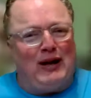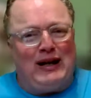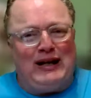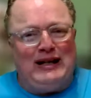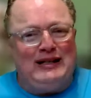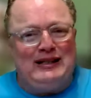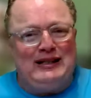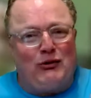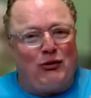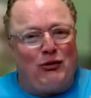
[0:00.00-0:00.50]

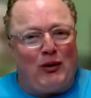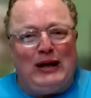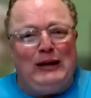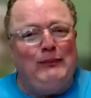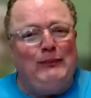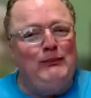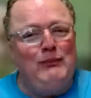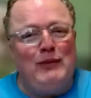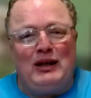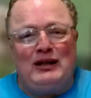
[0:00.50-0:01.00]
raised
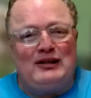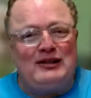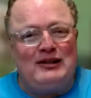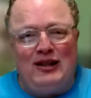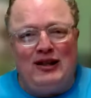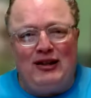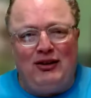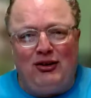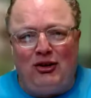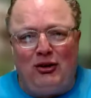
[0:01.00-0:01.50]
grape
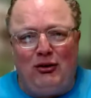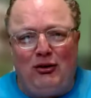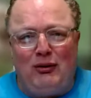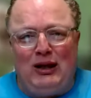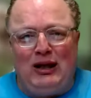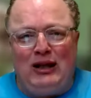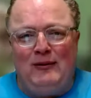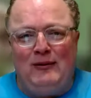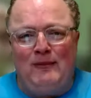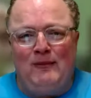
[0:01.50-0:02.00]
mixed
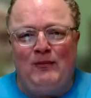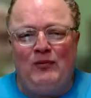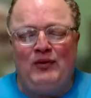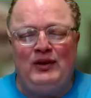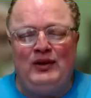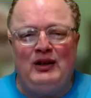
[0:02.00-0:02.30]
into it,